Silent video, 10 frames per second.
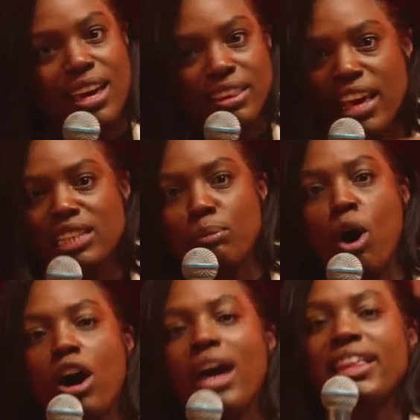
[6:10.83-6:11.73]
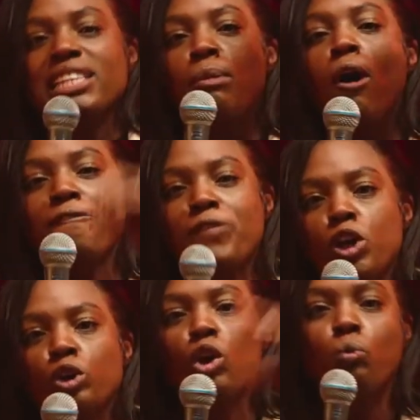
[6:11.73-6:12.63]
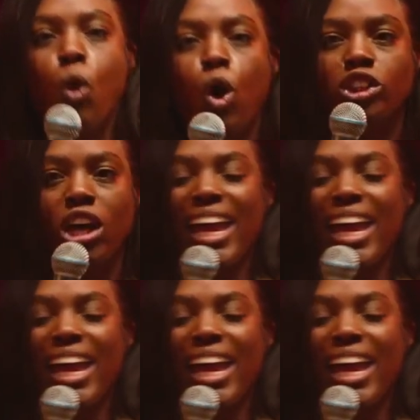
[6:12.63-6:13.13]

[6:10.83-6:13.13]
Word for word: There's more, there's more food than water